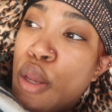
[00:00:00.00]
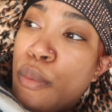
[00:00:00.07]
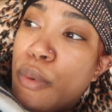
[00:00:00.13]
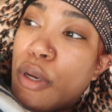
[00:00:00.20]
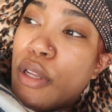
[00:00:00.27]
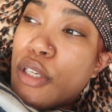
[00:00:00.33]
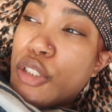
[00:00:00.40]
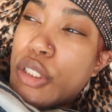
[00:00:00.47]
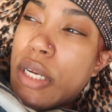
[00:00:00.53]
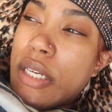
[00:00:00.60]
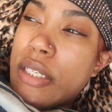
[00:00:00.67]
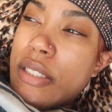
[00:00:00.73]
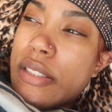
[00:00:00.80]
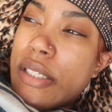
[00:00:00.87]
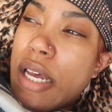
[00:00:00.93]
We're going to try to
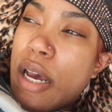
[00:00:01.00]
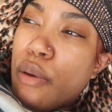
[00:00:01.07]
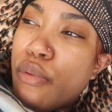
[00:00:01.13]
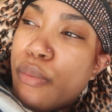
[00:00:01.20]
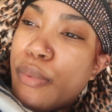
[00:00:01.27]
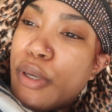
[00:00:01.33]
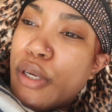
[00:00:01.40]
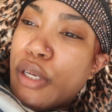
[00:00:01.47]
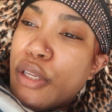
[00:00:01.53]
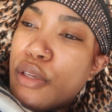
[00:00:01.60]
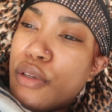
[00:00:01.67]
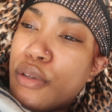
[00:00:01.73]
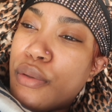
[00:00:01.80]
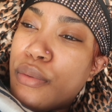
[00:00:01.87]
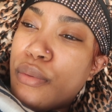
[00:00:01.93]
decide what we're going to
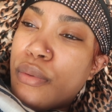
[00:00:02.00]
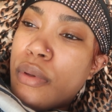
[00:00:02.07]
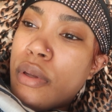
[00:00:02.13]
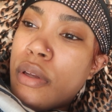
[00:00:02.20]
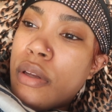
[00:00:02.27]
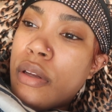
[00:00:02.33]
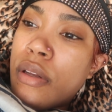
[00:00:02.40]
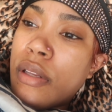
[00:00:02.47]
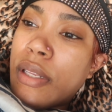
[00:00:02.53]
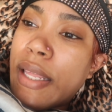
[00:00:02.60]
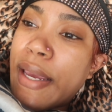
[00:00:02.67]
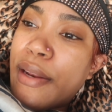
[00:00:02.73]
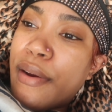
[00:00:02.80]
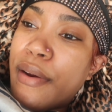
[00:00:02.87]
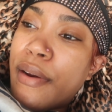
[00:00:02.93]
do
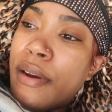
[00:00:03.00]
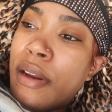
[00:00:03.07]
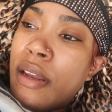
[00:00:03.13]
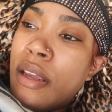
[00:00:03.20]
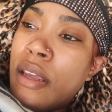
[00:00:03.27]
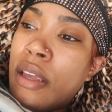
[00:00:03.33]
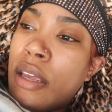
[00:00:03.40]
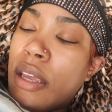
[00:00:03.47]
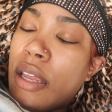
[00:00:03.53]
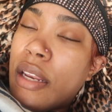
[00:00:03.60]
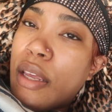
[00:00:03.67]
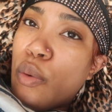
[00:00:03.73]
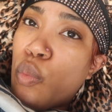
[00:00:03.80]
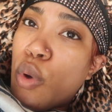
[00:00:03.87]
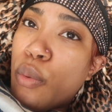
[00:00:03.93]
later and
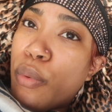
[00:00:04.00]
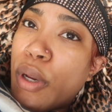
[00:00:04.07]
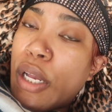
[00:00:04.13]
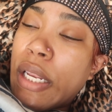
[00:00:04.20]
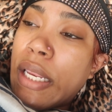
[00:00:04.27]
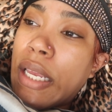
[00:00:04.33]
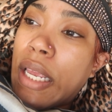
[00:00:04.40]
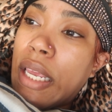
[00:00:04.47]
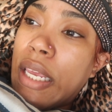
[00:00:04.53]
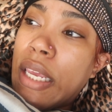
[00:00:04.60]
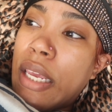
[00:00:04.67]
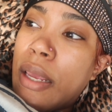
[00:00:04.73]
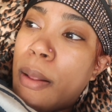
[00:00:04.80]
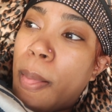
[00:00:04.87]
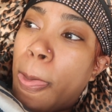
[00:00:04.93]
then what we're going to
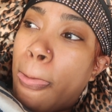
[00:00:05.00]
eat